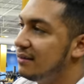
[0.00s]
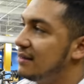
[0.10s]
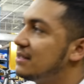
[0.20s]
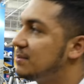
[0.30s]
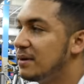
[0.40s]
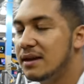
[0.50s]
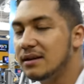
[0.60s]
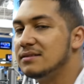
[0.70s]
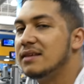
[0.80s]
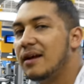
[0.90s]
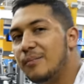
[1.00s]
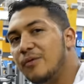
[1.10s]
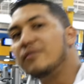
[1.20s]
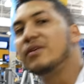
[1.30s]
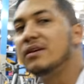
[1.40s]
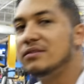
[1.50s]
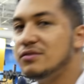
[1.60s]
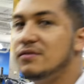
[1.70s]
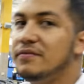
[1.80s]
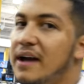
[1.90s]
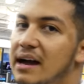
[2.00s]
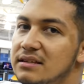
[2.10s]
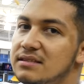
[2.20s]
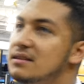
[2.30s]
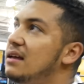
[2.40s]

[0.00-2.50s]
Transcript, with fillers: that's because they are moving too fast